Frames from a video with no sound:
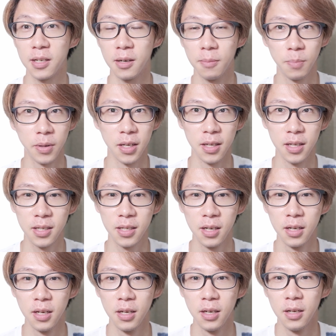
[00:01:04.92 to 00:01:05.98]
companies
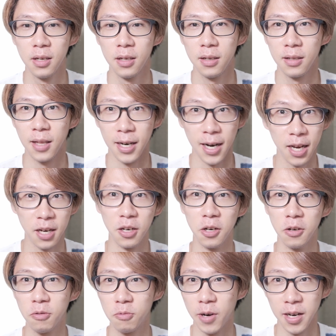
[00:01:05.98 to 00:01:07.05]
that I
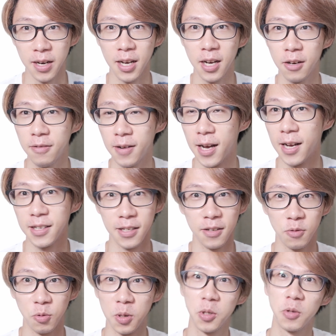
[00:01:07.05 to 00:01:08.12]
know right now as
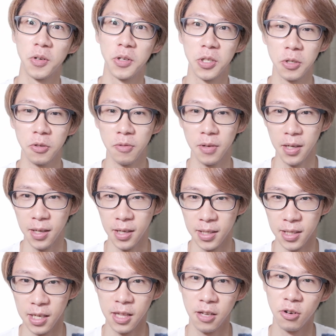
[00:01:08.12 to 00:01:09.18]
of 2022
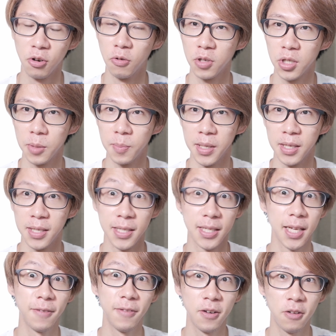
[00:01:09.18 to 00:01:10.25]
is either going to be
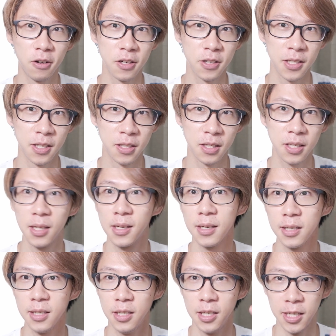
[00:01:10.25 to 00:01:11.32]
7 Artisans,
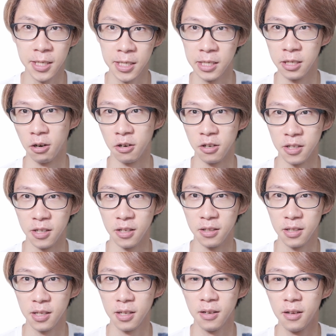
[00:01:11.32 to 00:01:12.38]
TT
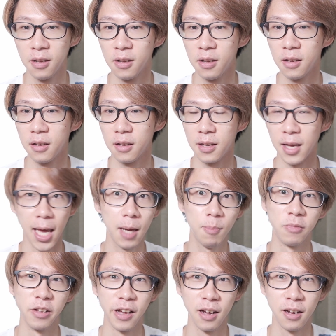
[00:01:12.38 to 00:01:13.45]
Artisans,
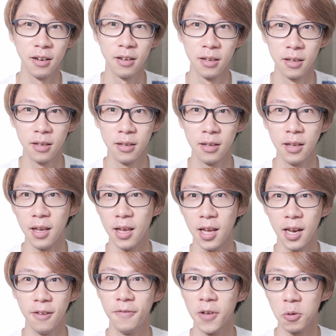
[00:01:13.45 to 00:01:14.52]
Camlan,
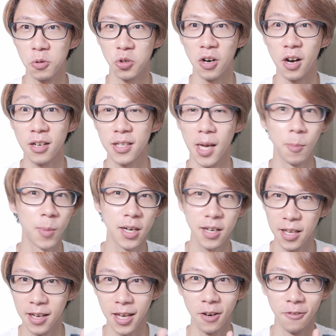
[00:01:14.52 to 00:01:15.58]
and Veltrox. I'm going to
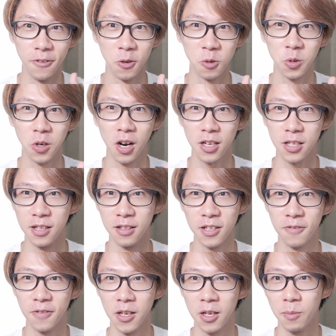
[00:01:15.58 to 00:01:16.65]
kick out Veltrox in
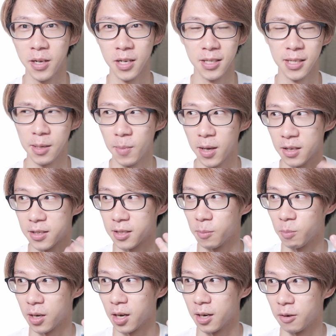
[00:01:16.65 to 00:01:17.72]
this video because they make
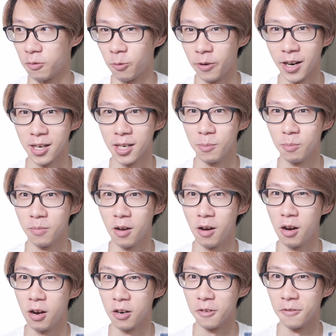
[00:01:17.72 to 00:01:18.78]
some kind of random
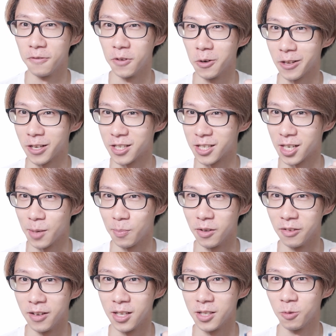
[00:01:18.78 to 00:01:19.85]
autofocus type
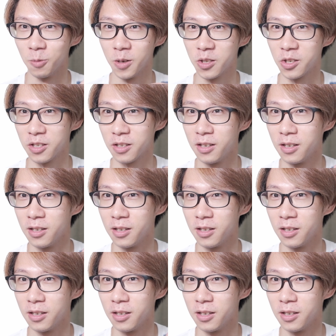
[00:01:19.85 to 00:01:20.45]
of lens which